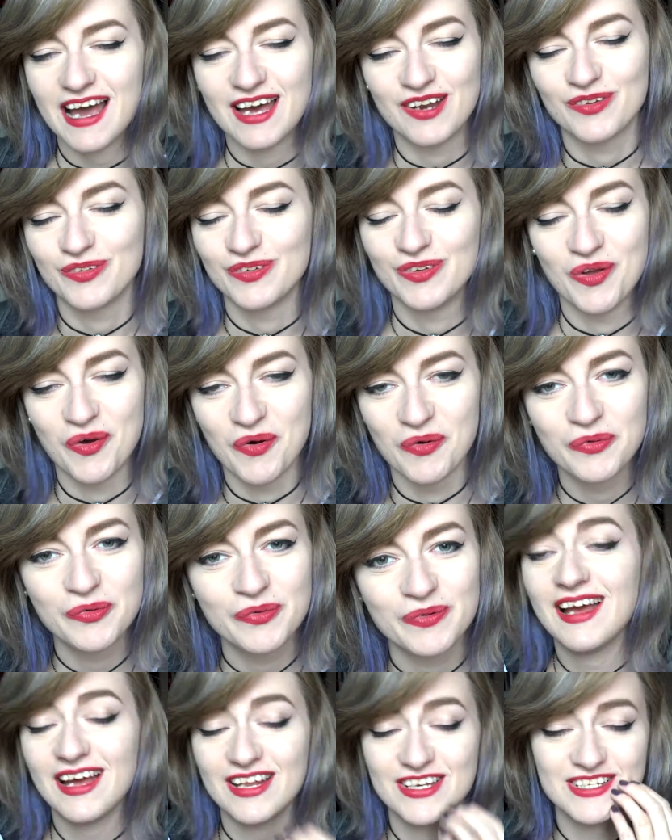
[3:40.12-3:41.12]
I don't know.
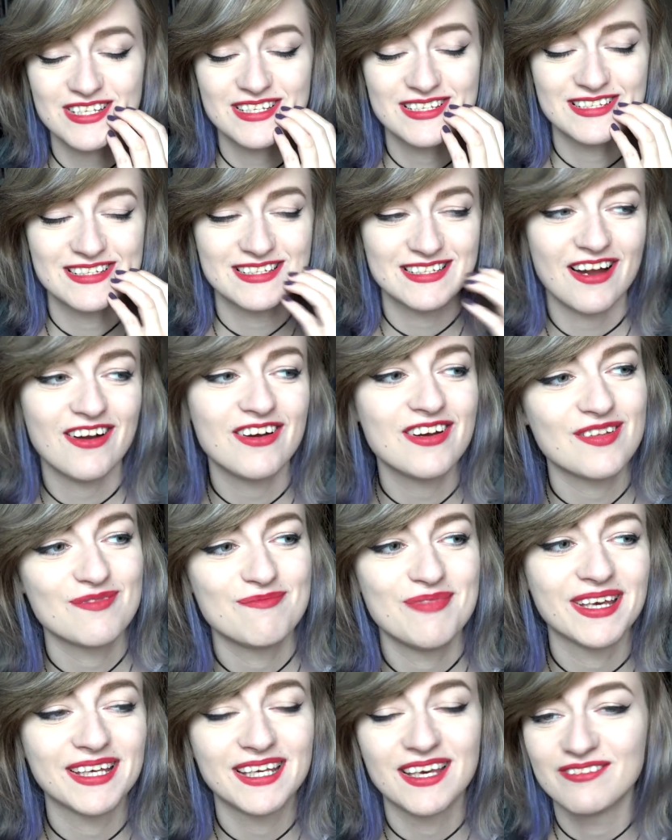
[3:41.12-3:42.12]
I just started
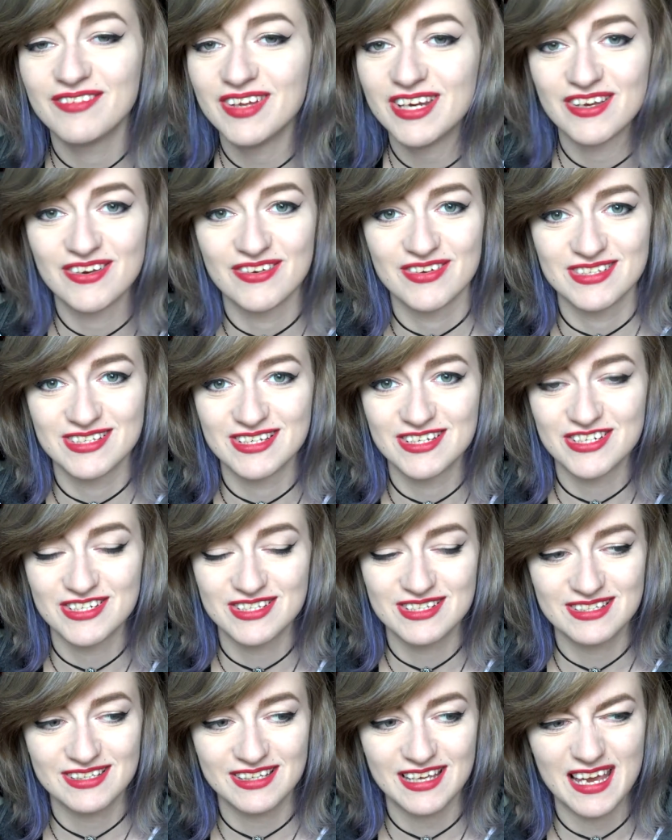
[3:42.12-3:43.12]
making videos, it
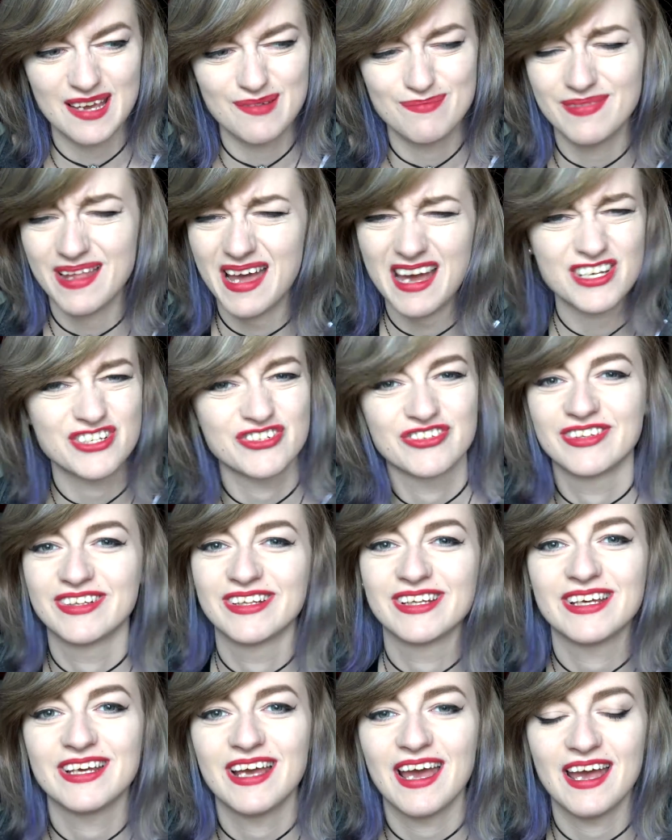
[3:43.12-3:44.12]
just came
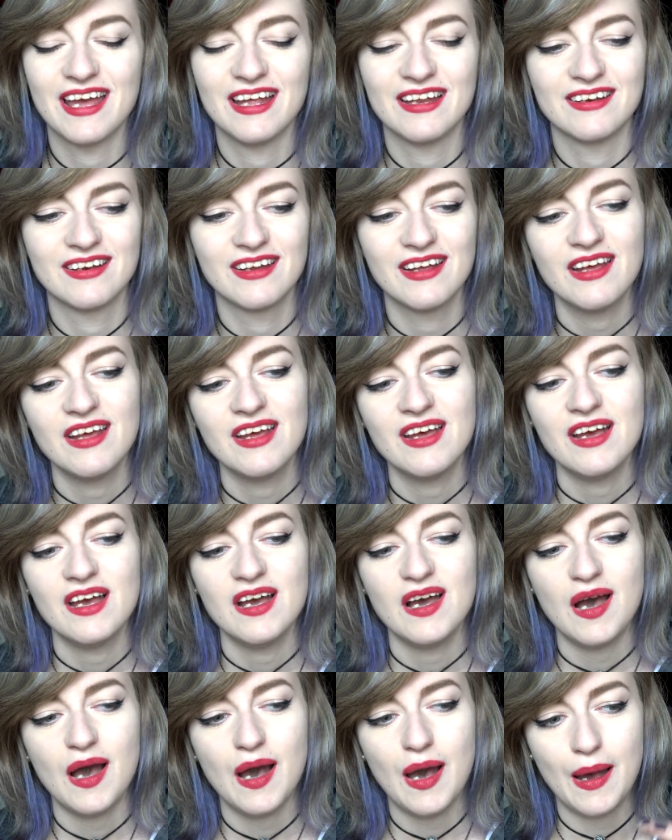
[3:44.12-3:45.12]
naturally and
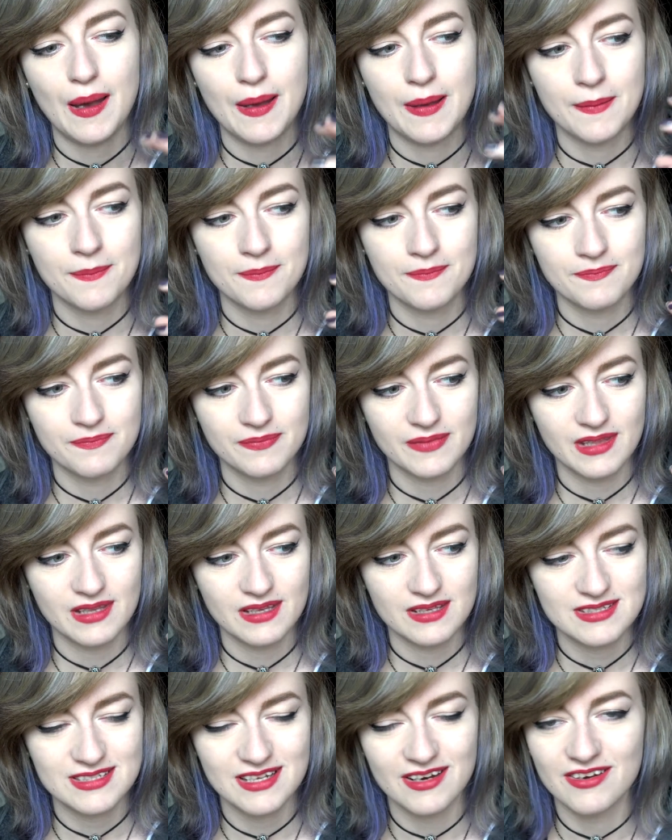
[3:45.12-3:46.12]
I
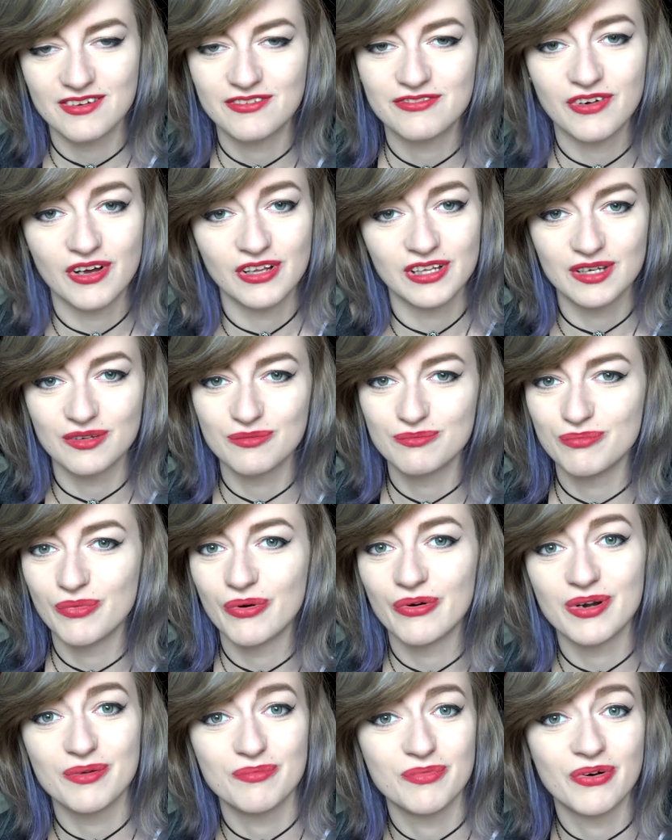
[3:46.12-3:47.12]
started falling
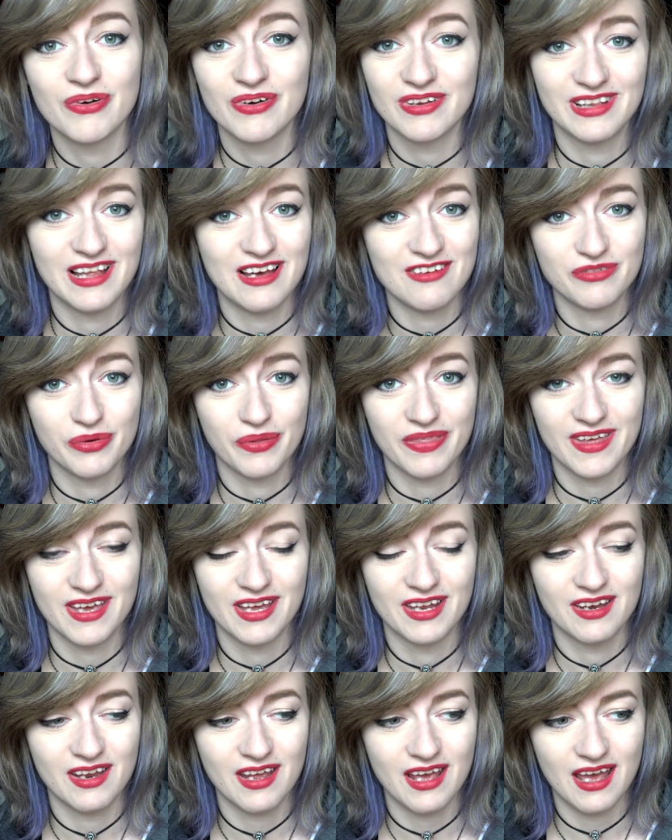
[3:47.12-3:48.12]
more and more in love with
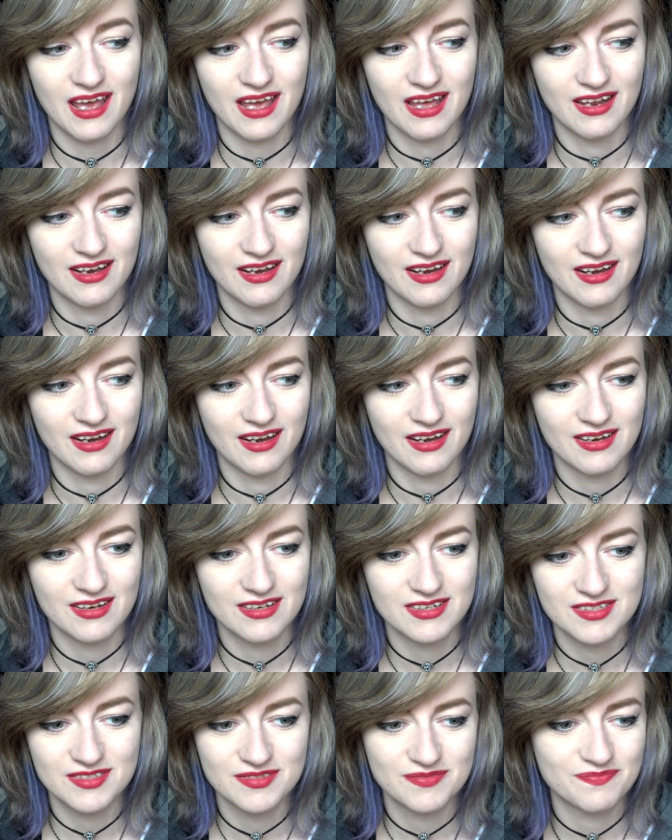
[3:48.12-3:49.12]
it and
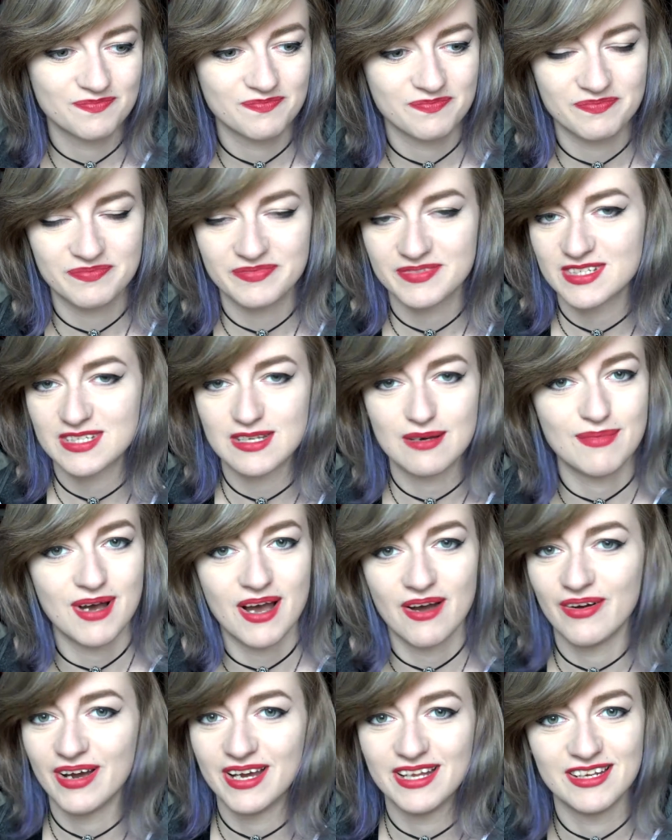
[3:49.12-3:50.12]

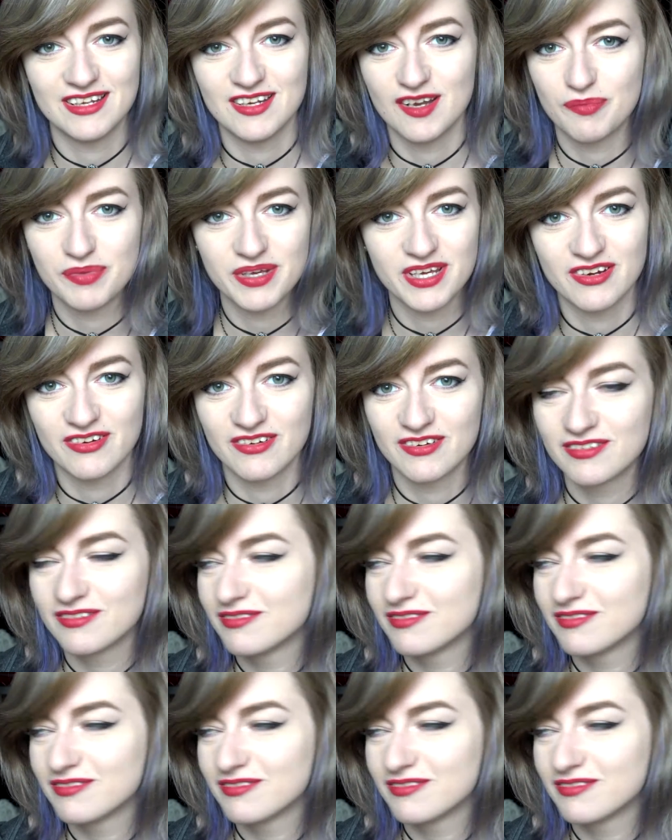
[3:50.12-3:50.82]
somehow I ended up here.